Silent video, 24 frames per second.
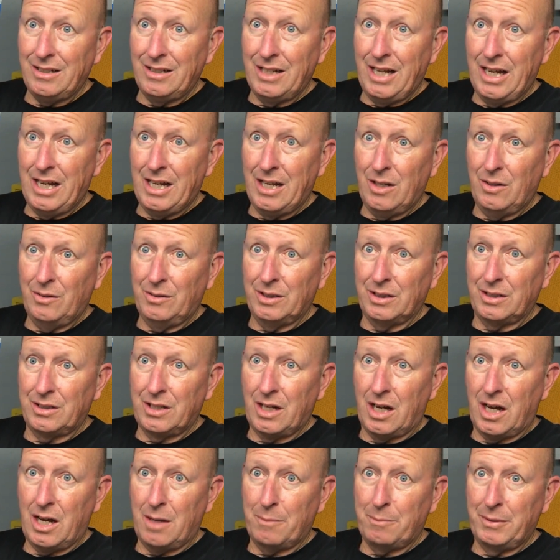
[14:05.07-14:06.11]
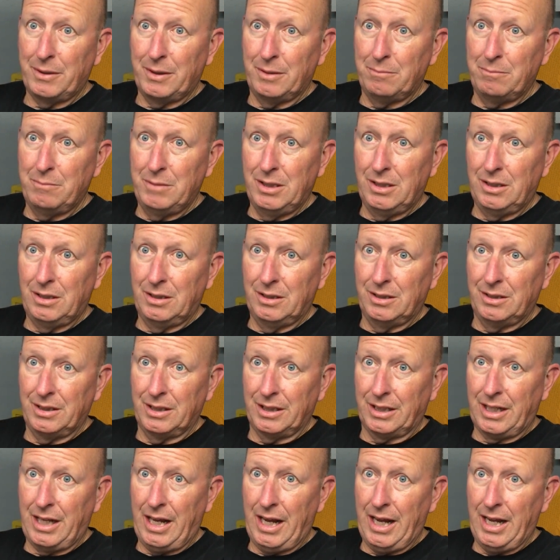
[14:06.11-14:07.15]
down the top of the middle of the
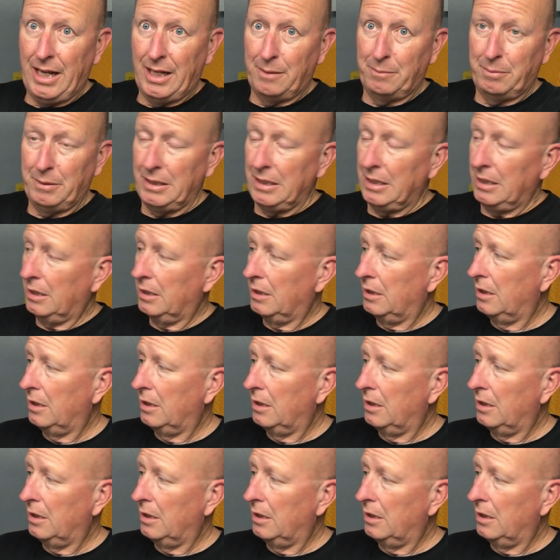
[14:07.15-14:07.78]
canopy.